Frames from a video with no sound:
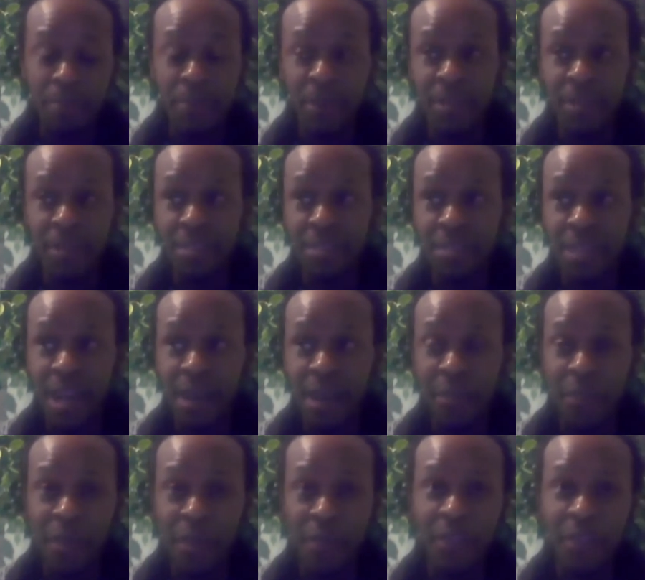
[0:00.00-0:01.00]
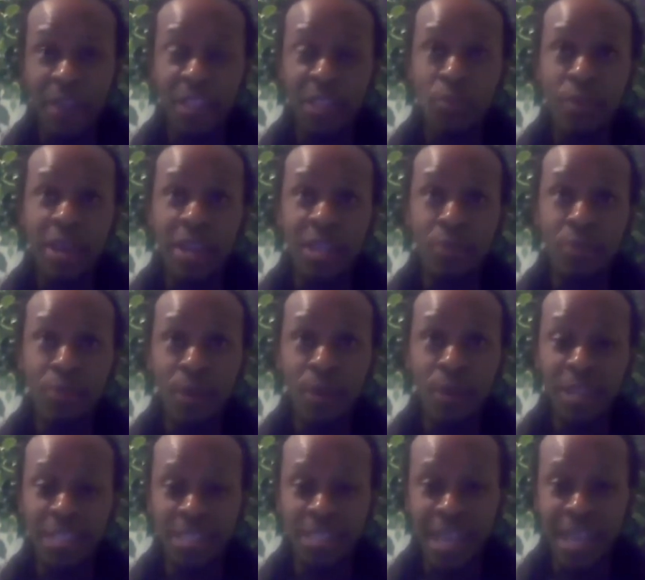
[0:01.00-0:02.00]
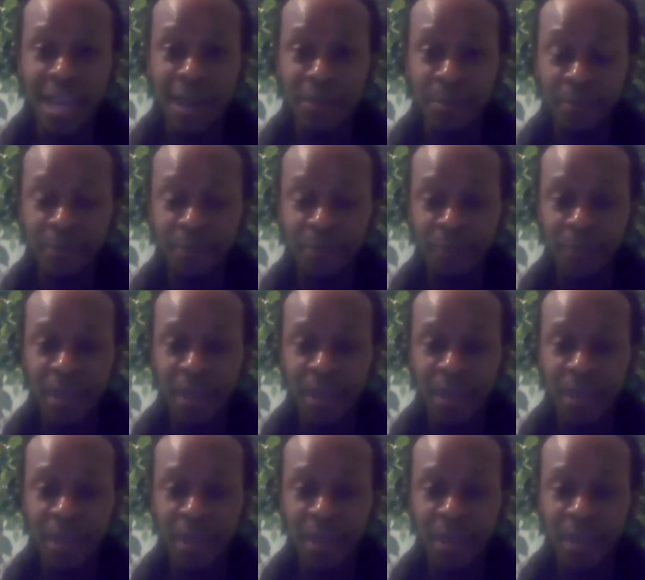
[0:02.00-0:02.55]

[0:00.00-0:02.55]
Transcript: Because I think the way the world is now,